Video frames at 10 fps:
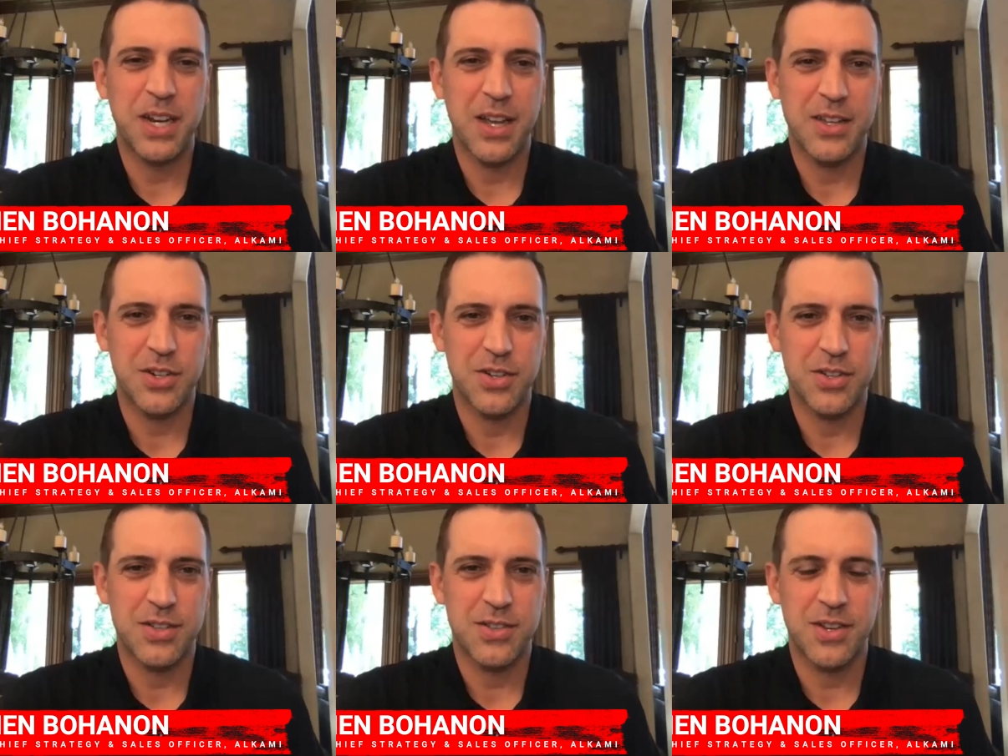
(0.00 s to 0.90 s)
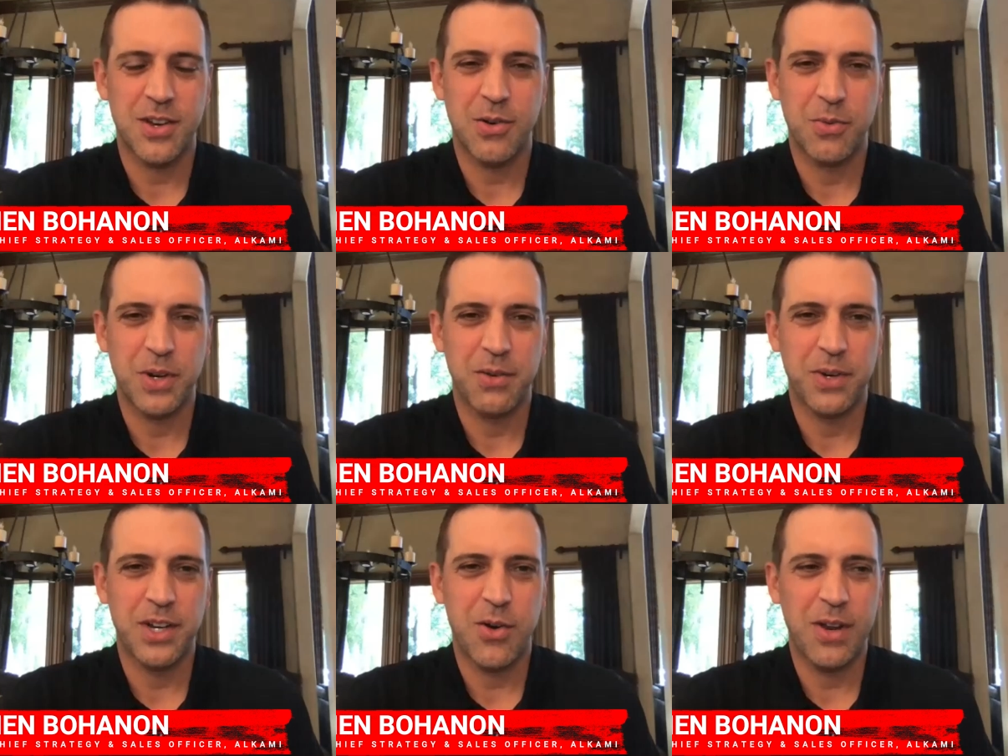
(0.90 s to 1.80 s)
nesters. So
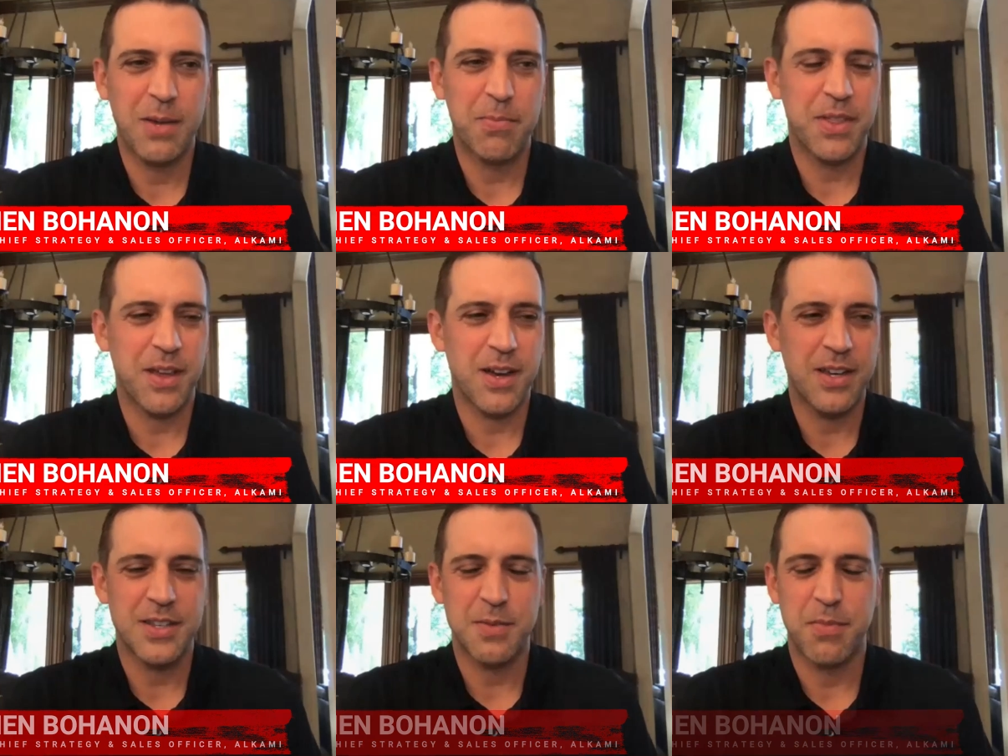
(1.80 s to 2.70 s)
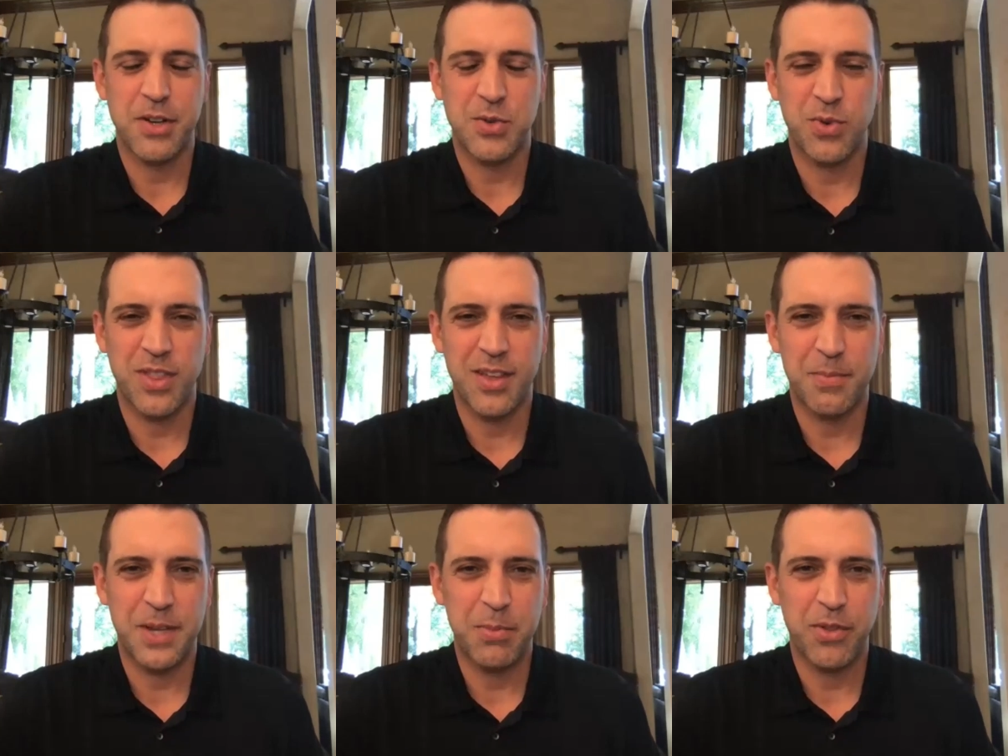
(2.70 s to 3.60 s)
we don't empathize as much with the
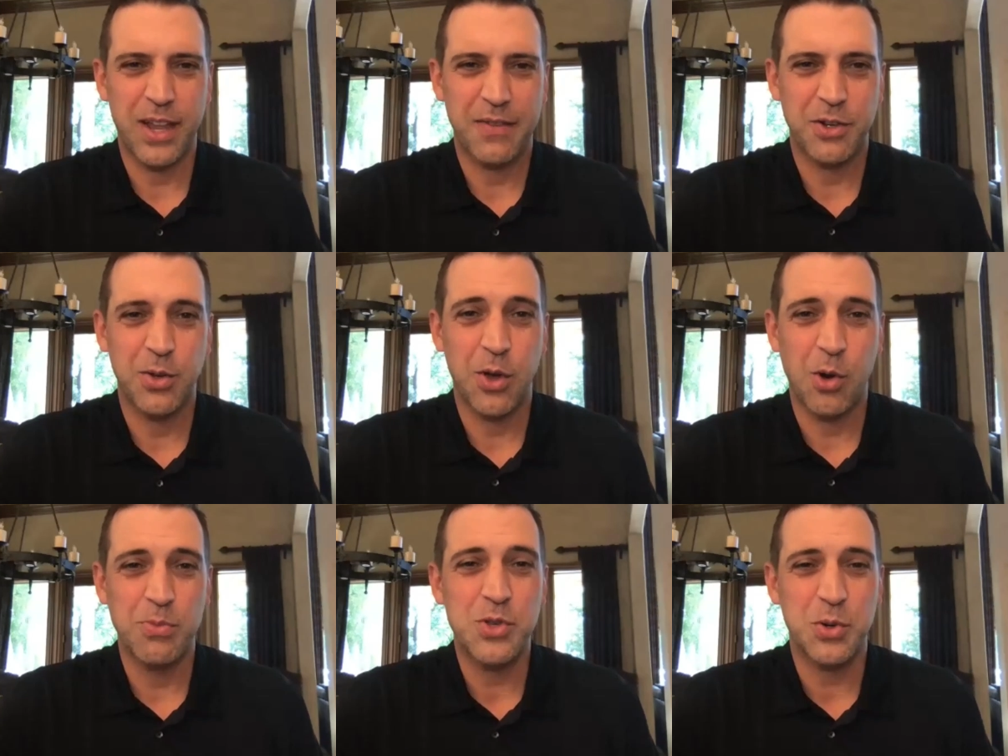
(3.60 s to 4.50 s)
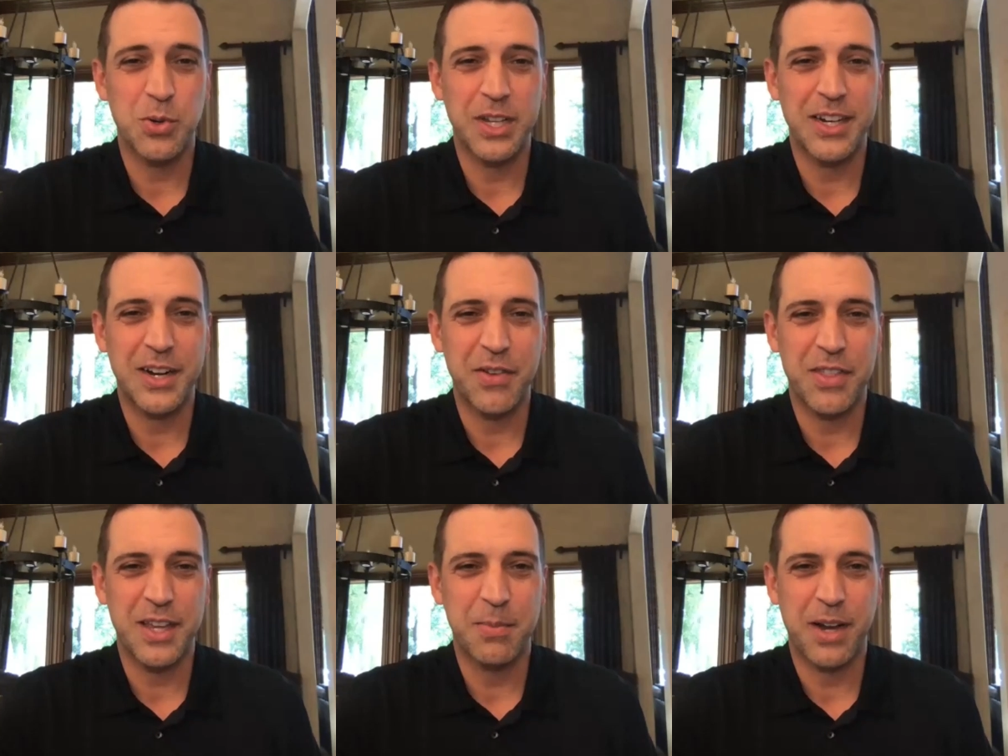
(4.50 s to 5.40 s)
people that have to do the homeschooling and
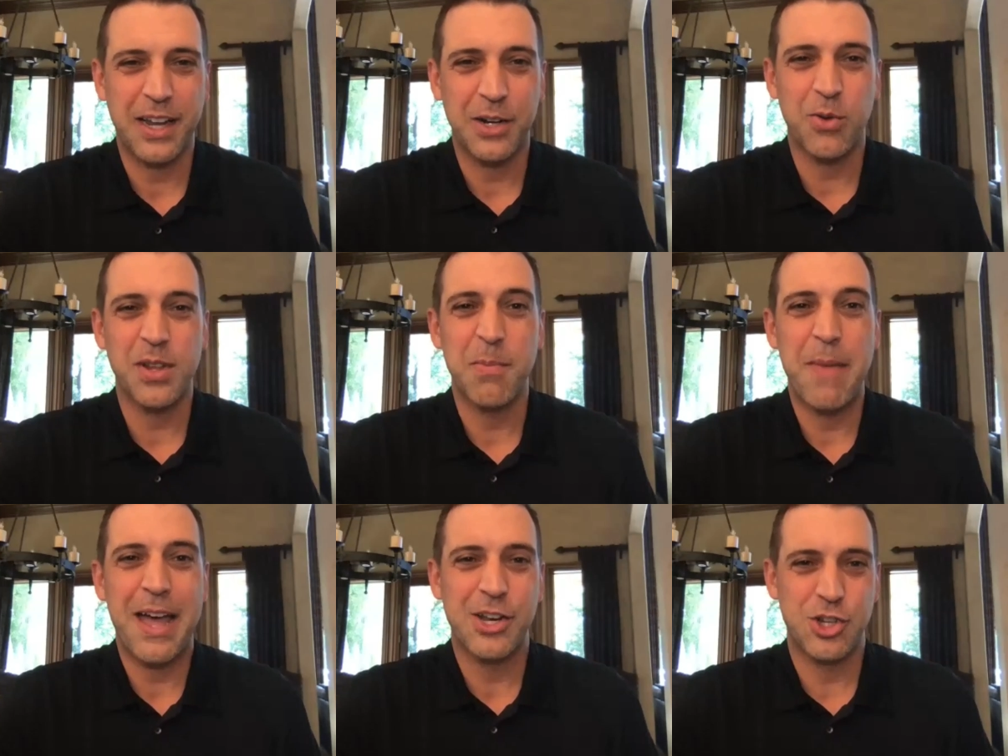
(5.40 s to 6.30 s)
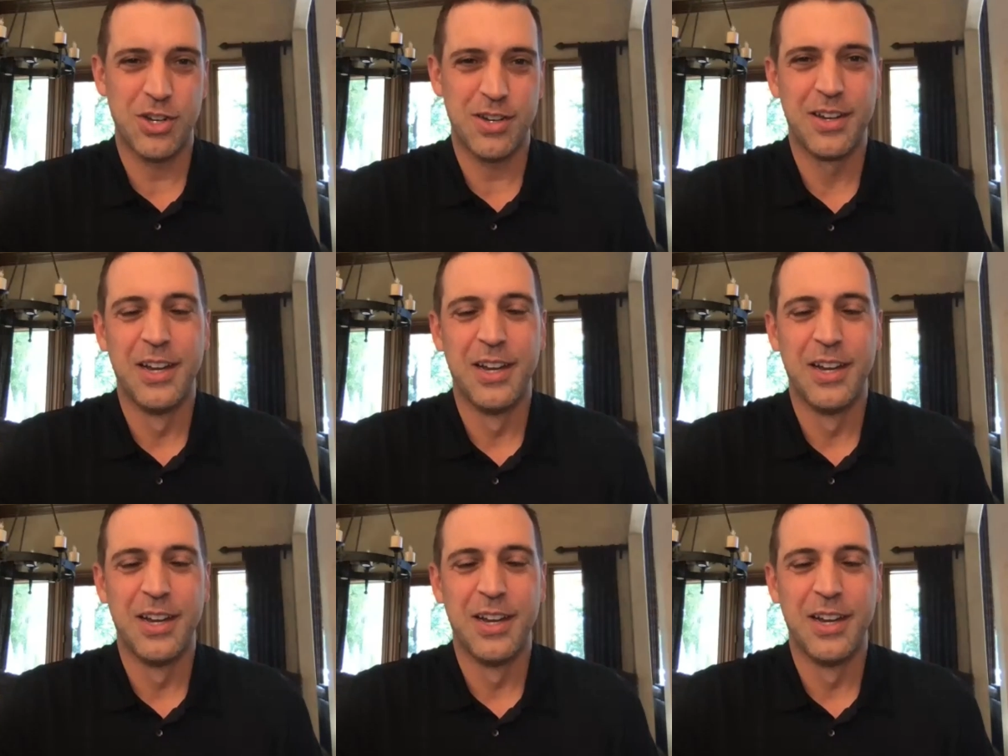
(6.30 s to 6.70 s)
everything, but I can only imagine